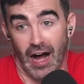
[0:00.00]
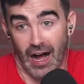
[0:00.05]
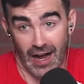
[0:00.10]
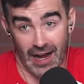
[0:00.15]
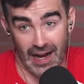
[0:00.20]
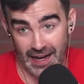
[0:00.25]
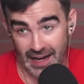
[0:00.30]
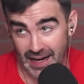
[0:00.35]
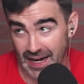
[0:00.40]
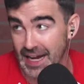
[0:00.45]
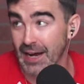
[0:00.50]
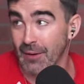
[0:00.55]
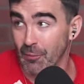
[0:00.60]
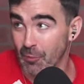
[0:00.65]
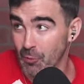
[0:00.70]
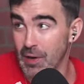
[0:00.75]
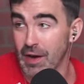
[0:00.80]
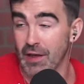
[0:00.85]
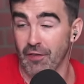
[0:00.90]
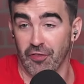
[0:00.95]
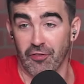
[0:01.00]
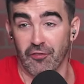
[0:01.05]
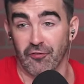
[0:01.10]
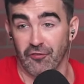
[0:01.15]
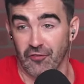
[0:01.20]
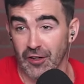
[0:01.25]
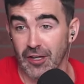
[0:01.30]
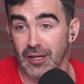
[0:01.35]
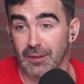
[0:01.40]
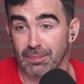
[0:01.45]
I am with
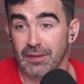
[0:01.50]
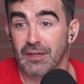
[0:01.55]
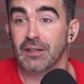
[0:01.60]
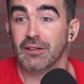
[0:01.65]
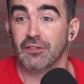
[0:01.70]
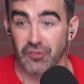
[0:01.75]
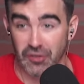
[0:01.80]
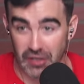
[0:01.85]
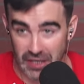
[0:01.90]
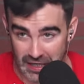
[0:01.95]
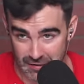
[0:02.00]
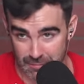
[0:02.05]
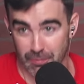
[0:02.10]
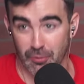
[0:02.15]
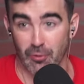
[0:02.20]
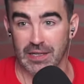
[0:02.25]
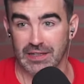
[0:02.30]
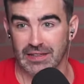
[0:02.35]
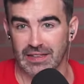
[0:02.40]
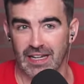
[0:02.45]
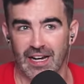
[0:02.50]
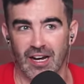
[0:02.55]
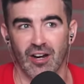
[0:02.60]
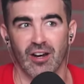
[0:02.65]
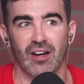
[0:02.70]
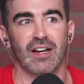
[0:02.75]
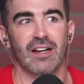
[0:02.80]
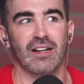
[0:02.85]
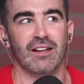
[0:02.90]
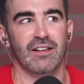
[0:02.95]
Philip, his point
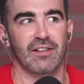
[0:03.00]
there.